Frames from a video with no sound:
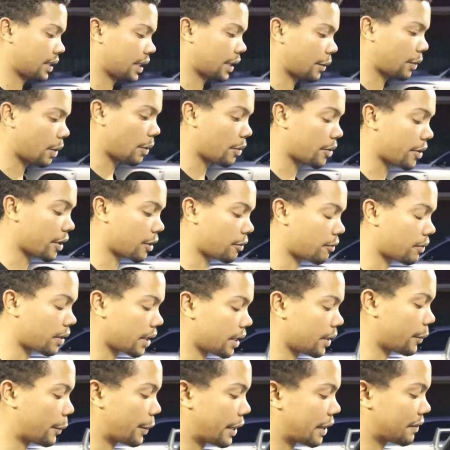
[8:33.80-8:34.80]
Yeah, well, we're going to run
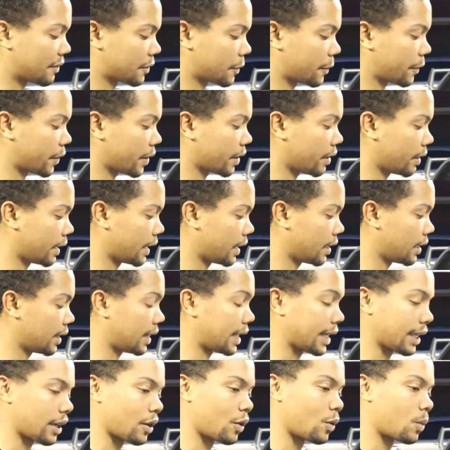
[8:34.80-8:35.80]
it. We have to run it
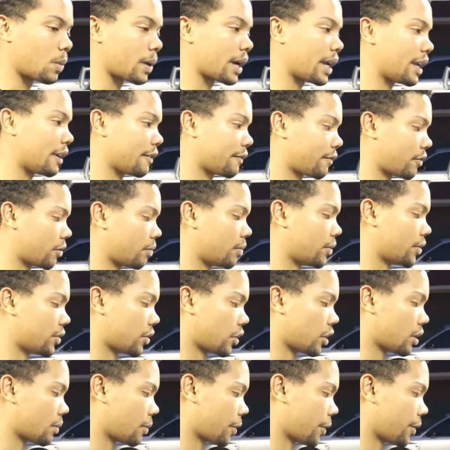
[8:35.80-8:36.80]
like away from the
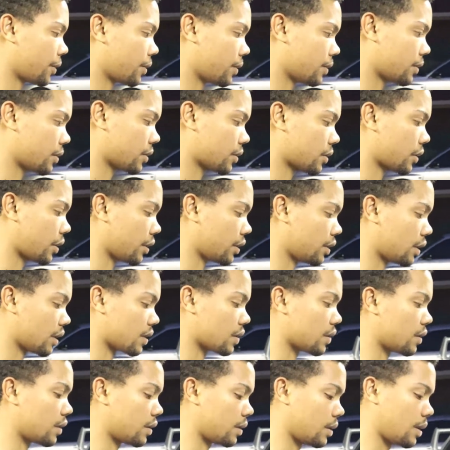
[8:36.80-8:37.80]
turbo, so it
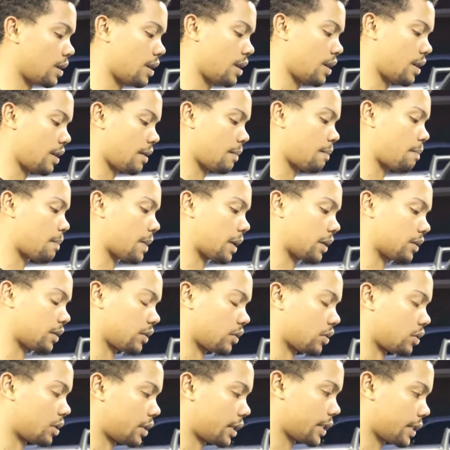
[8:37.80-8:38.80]
doesn't melt the
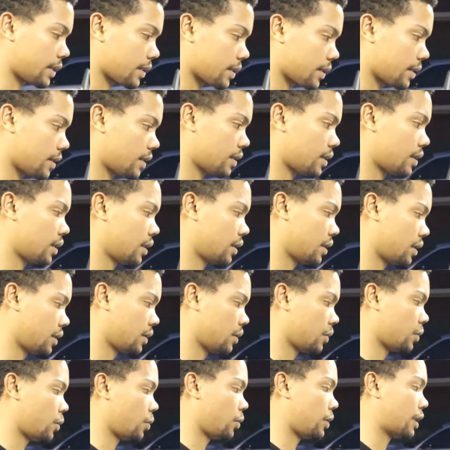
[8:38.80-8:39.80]
lines.
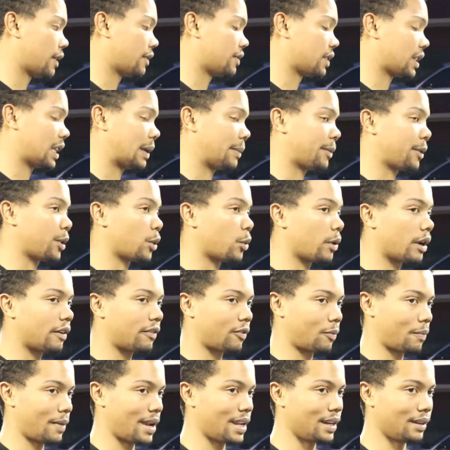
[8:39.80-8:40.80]
We have to keep it away
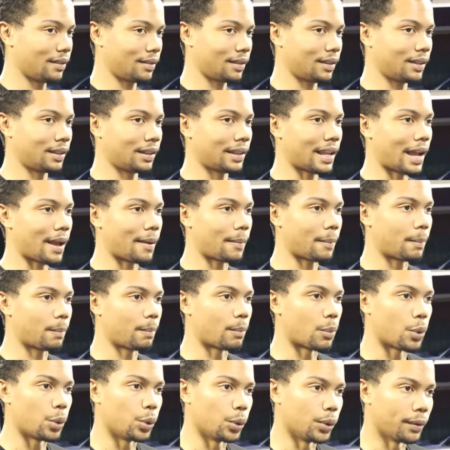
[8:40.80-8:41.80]
from anything that
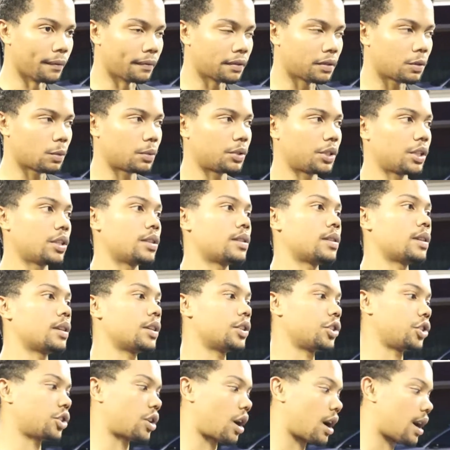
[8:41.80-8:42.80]
moves, which is
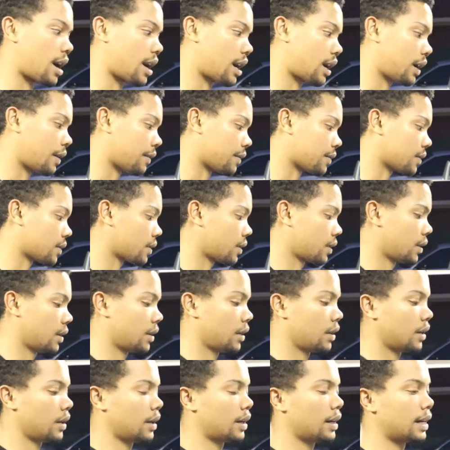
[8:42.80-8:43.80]
shafts,
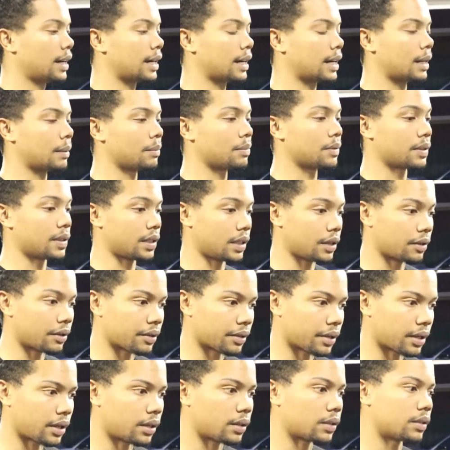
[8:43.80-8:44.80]
um, steering
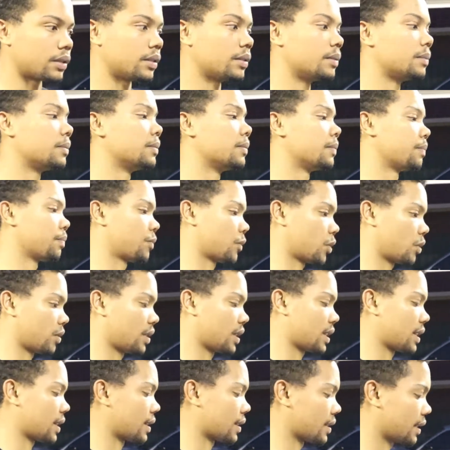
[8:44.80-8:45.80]
column, all
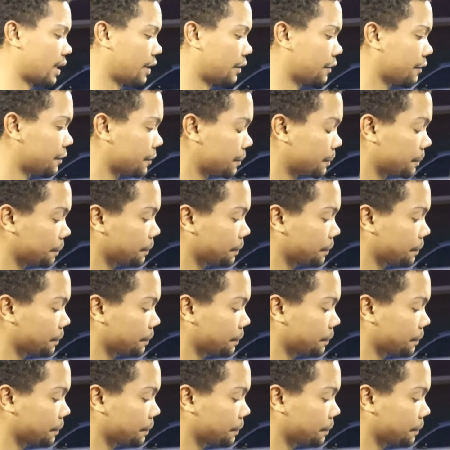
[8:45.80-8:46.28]
this kind of stuff.